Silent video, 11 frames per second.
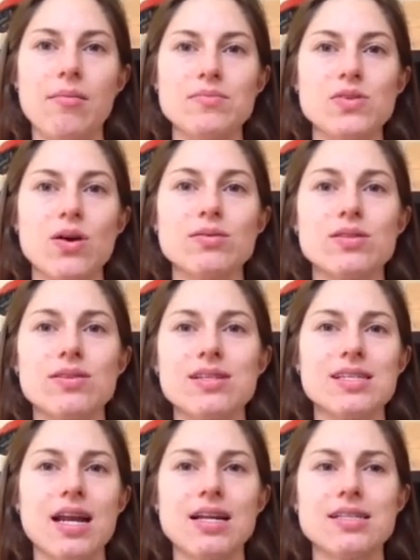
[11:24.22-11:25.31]
So I was doing
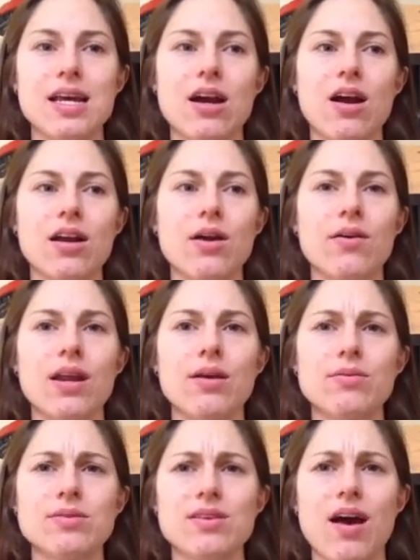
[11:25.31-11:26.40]
steady state cardio, and
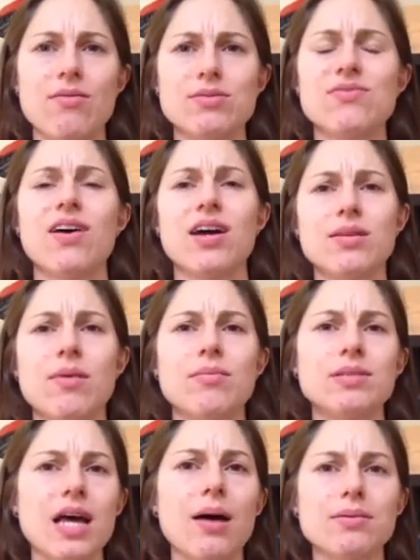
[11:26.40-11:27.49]
I was finding my
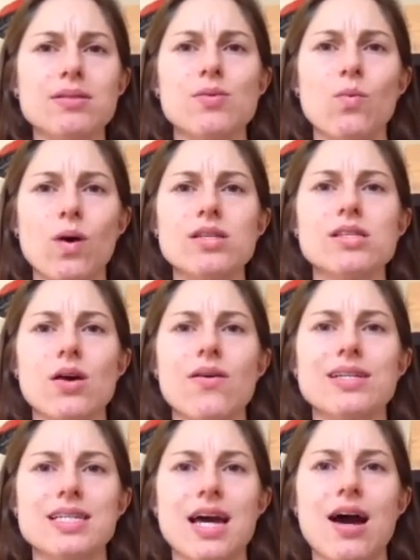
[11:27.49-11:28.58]
metabolism was
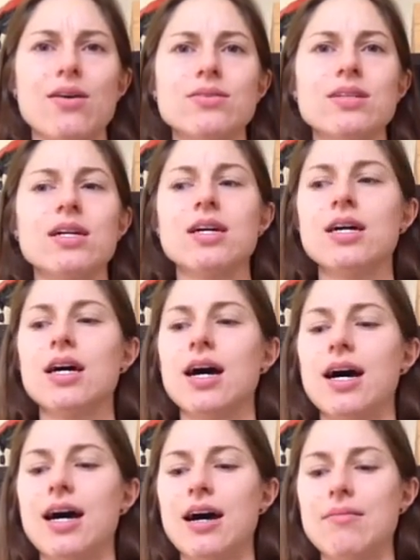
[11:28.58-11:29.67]
slowing down.
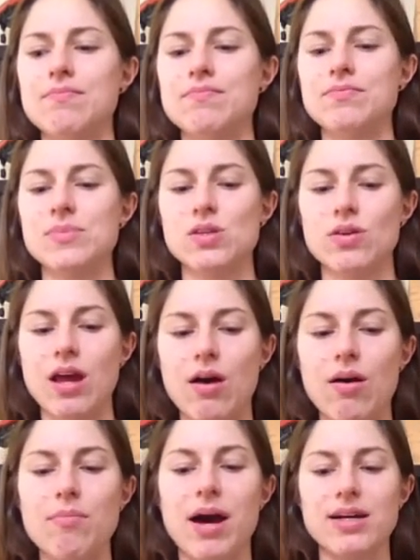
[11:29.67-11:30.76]
So now
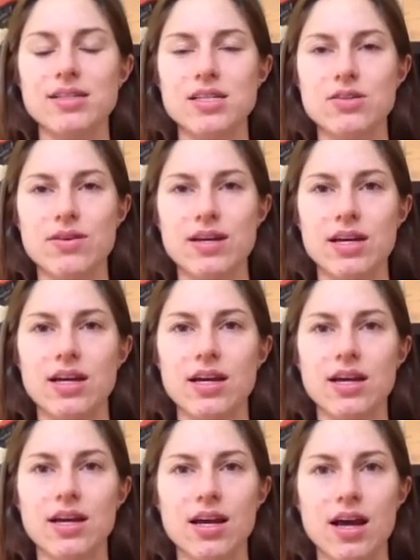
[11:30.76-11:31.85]
I'm back to doing
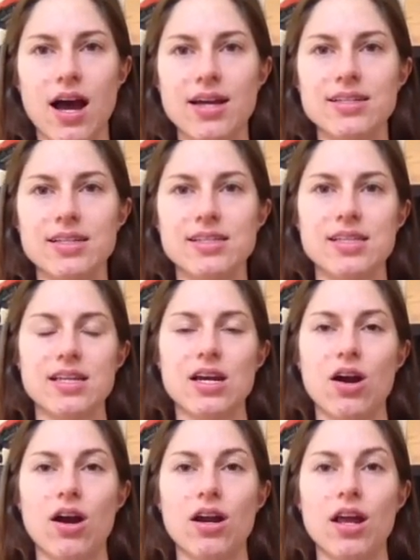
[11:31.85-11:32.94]
high intensity
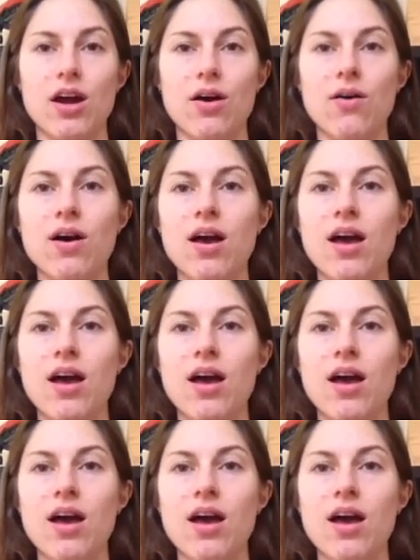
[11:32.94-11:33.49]
cardio,